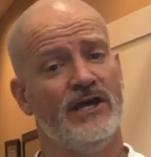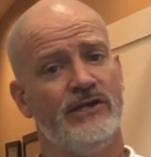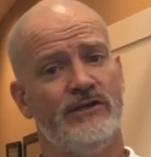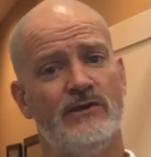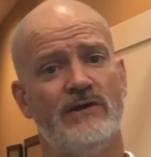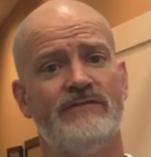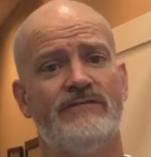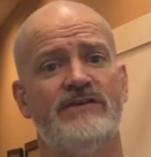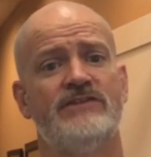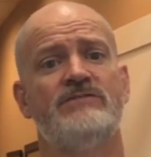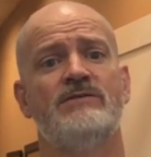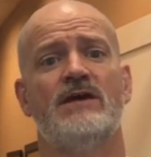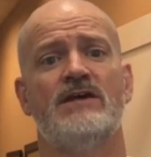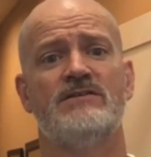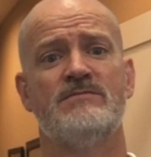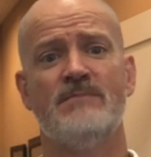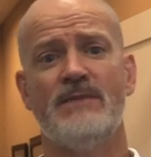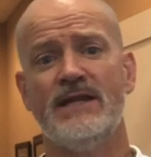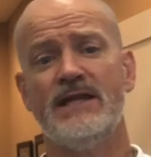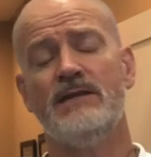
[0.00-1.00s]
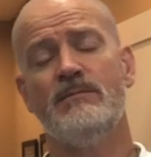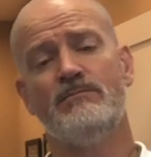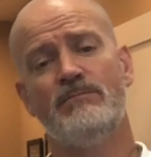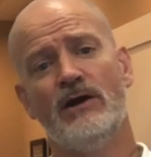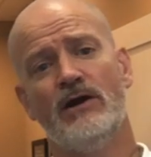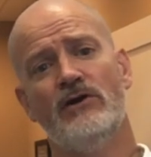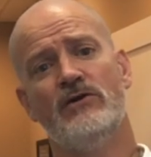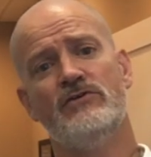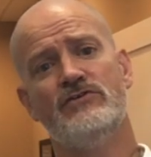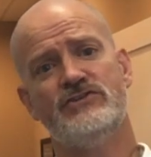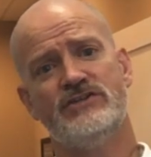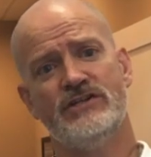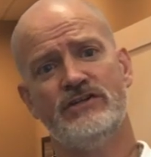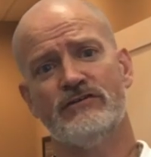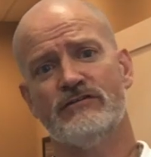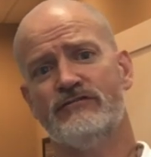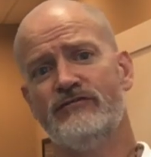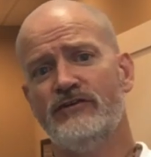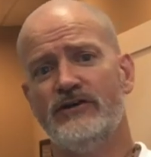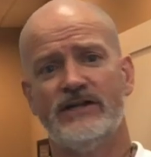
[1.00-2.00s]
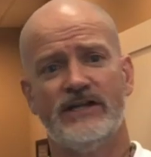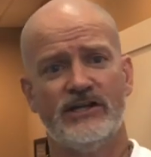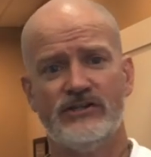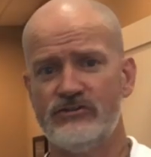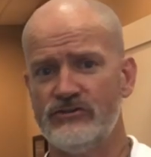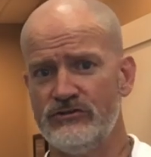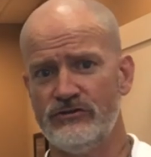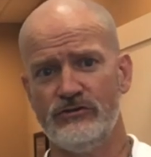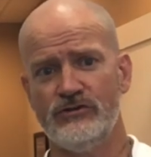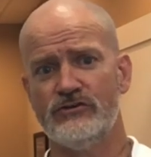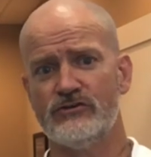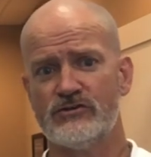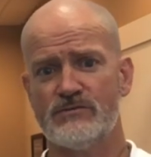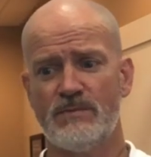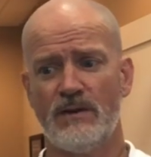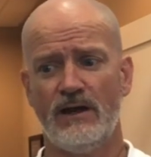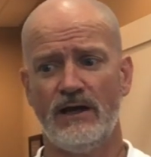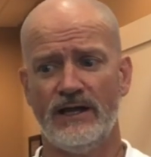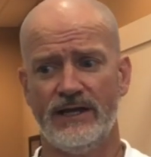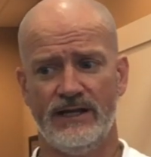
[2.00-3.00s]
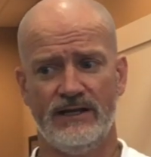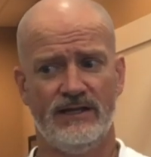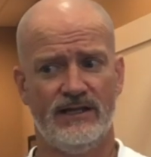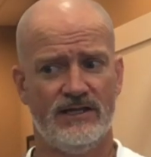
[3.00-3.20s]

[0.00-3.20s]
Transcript: You have as many bones in your foot as you do your spine.